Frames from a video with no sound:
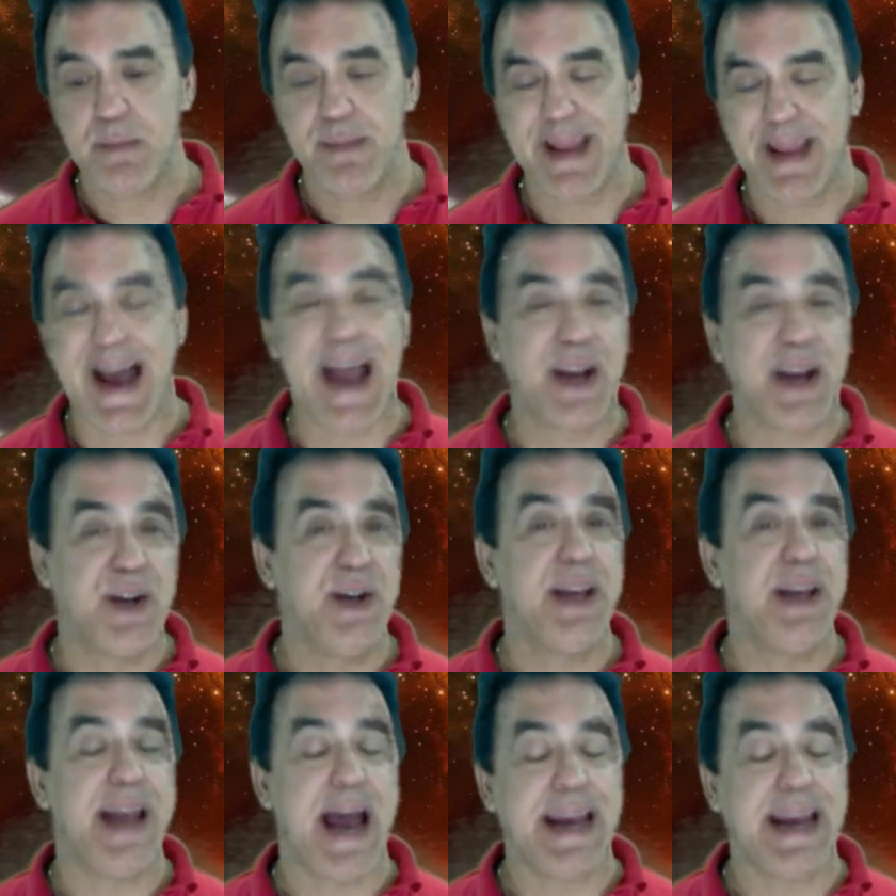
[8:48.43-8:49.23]
I
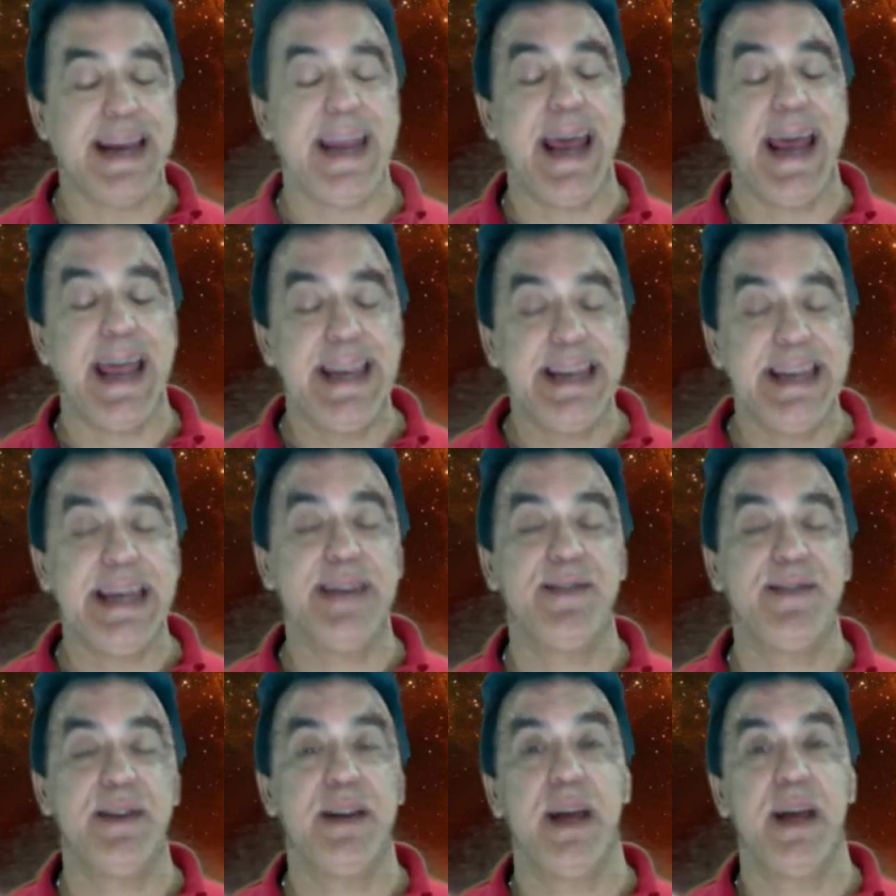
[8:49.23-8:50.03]
can
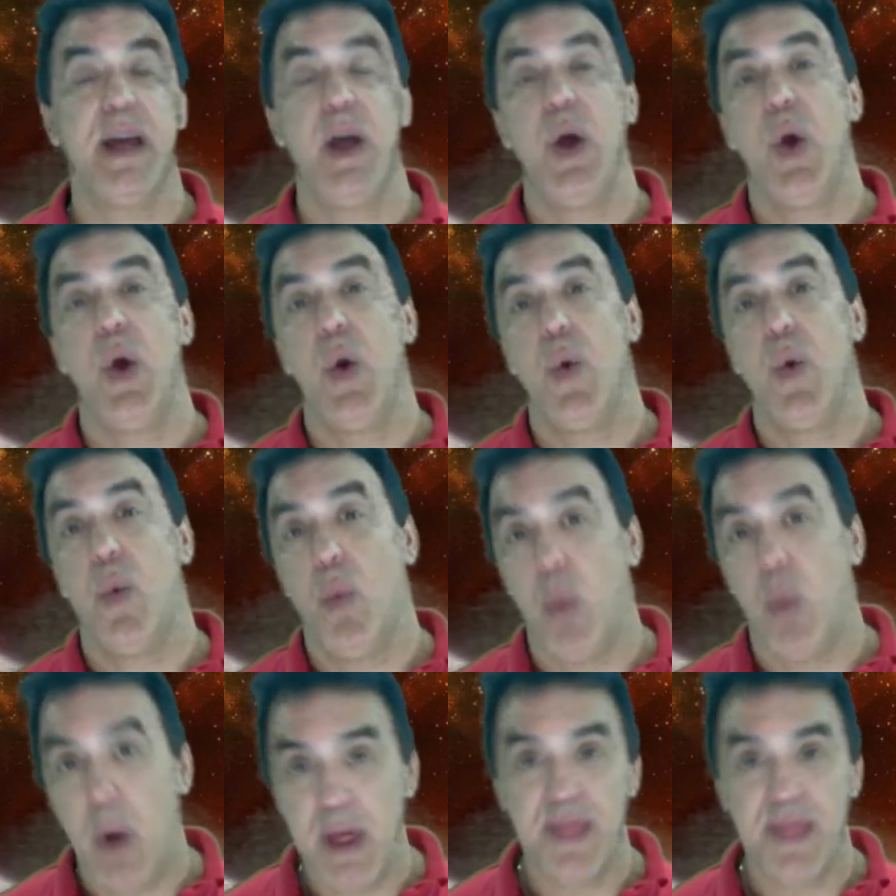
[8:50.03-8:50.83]
give it
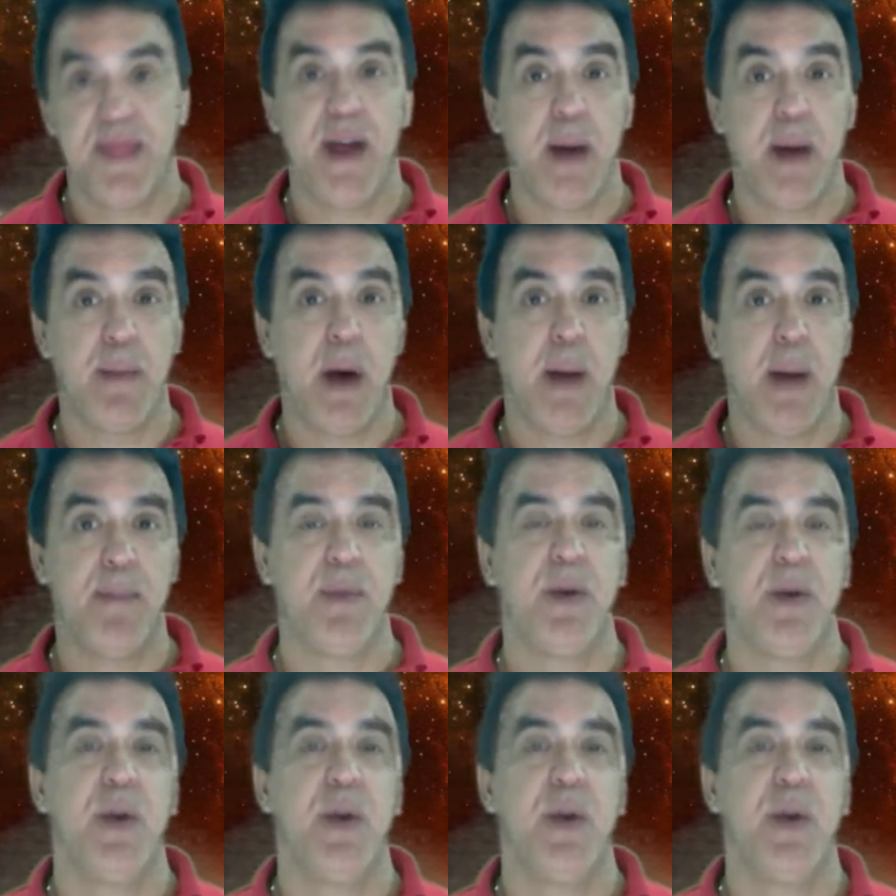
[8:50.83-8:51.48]
1 thumb up